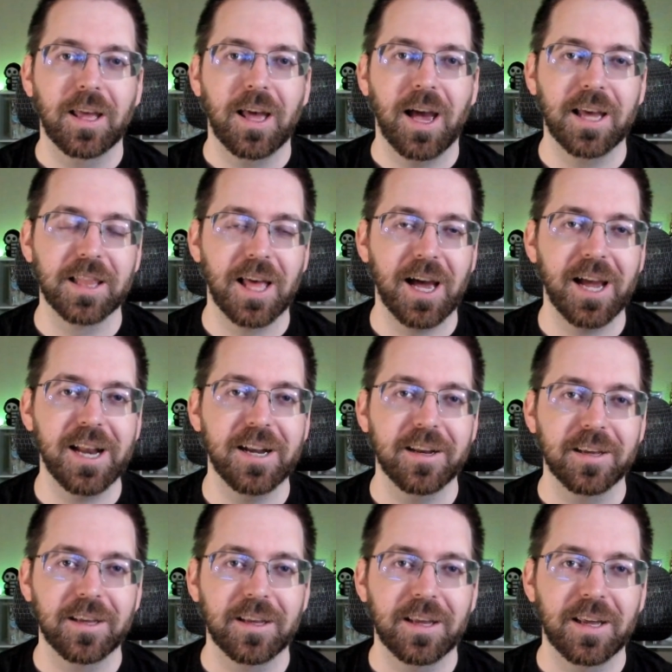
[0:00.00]
I lied
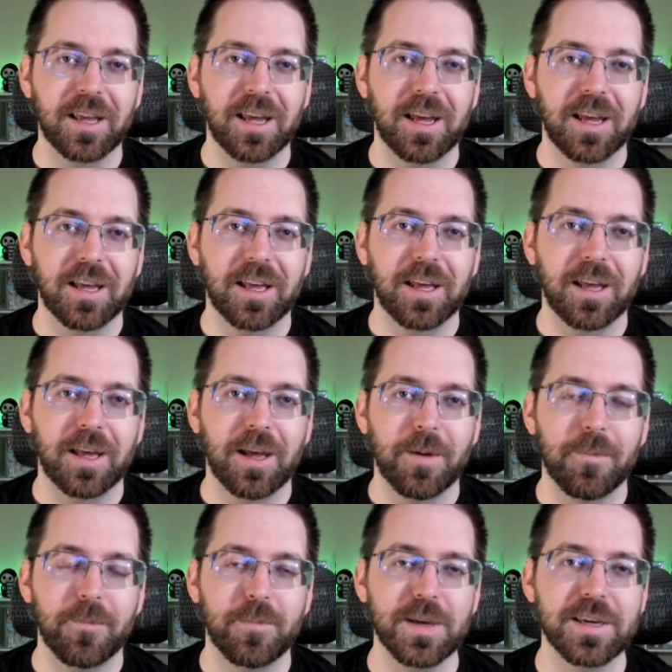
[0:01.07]

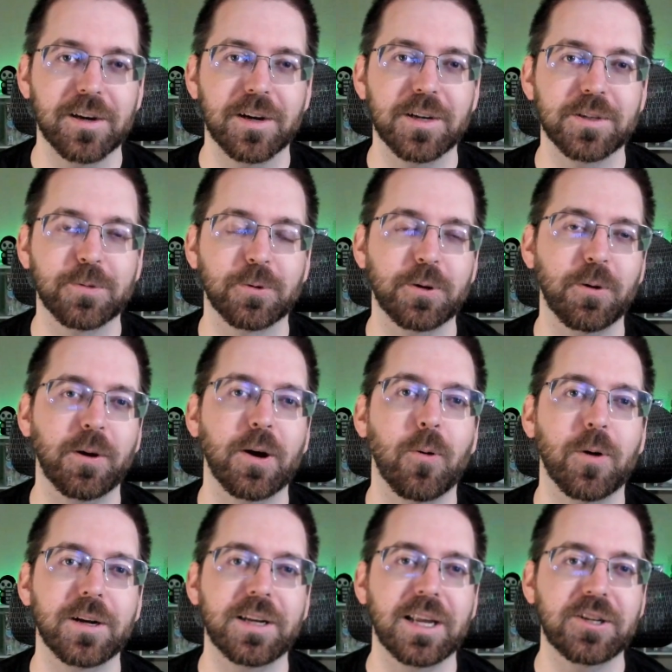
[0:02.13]
because we're doing a
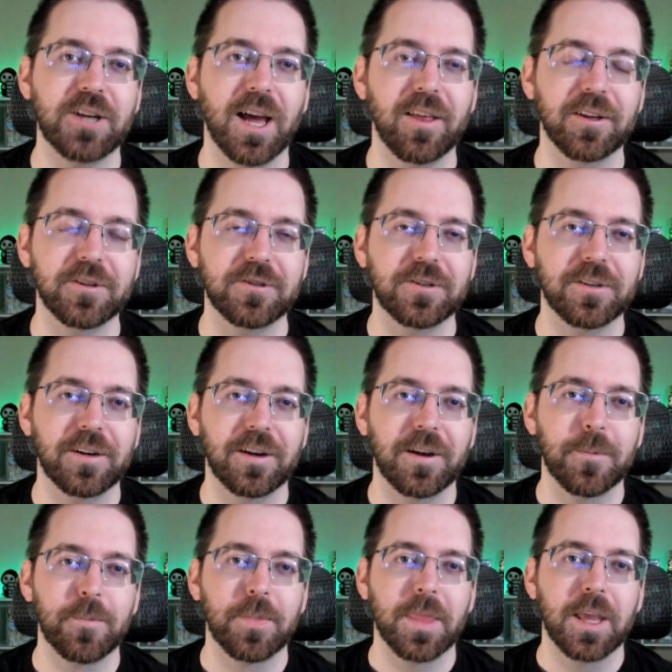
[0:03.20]
one-day challenge.
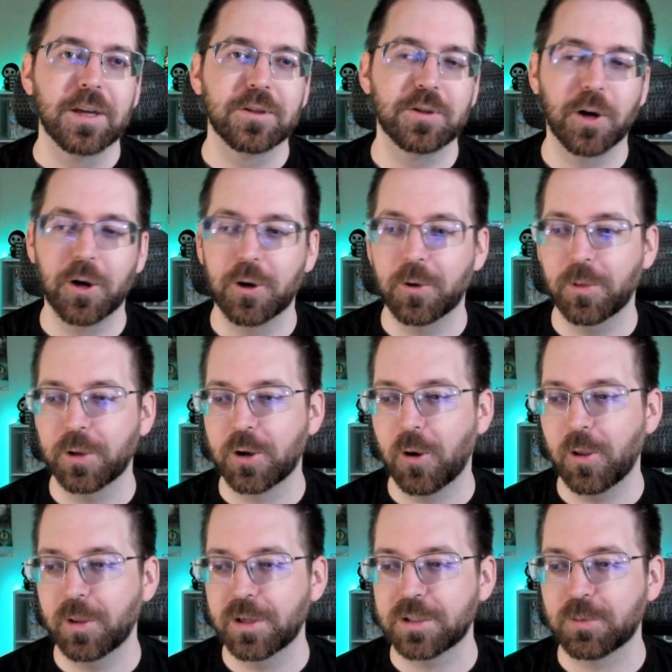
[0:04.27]
So the
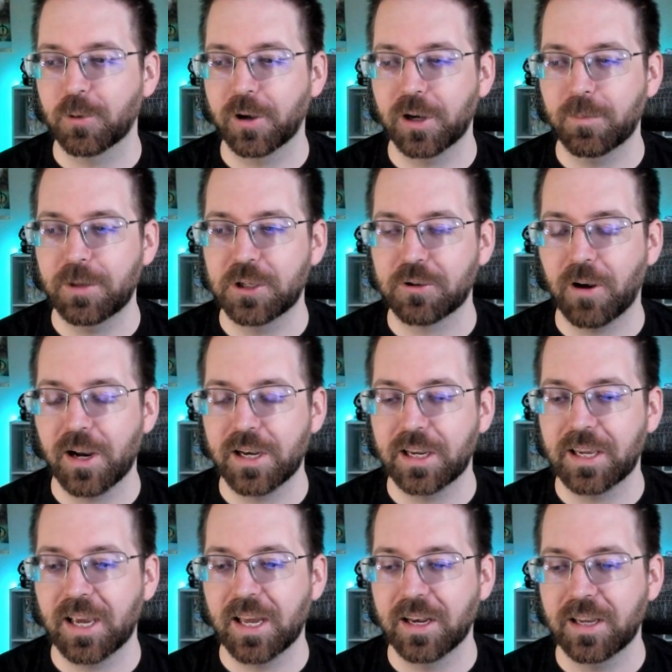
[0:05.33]
goal is we're going to be trying to
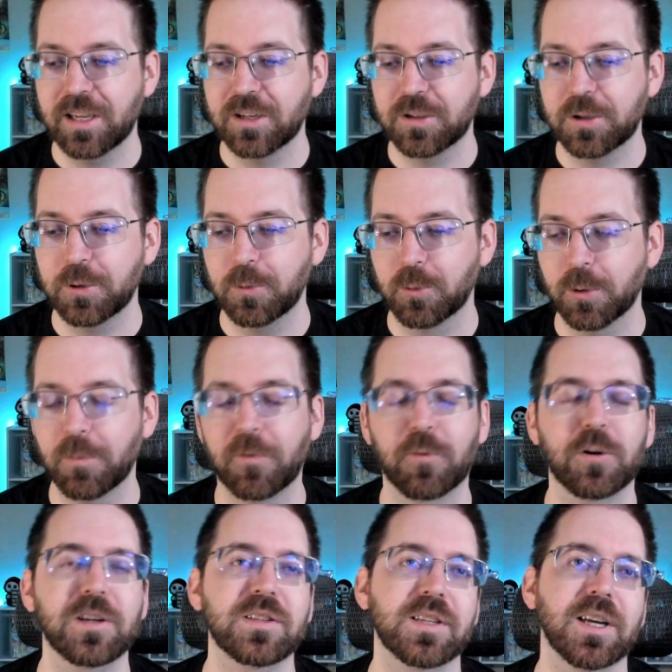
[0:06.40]
get into room
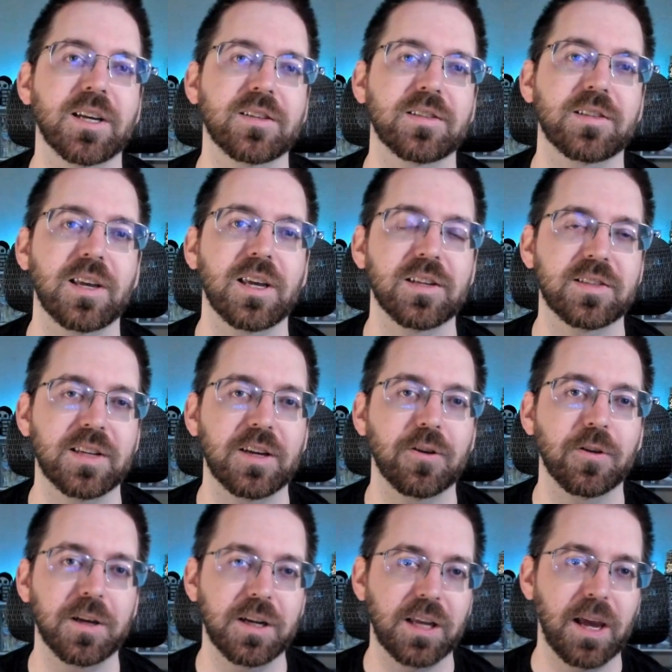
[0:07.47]
46 in a single
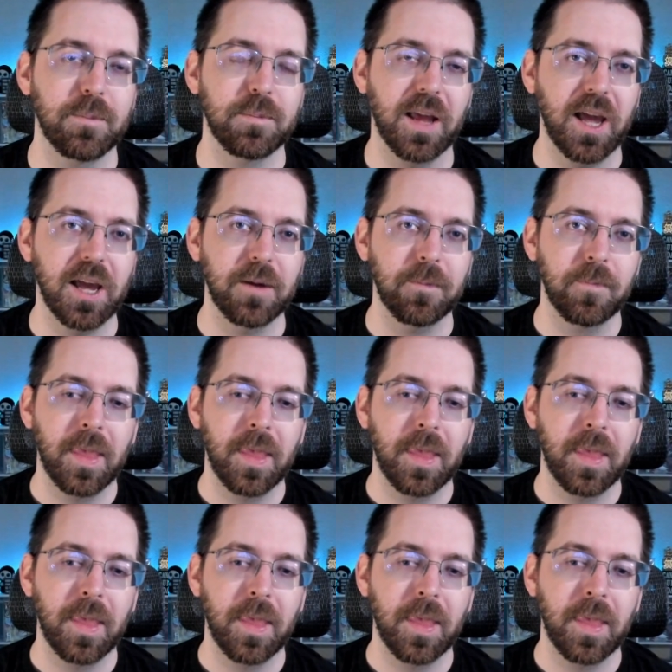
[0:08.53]
in-game day.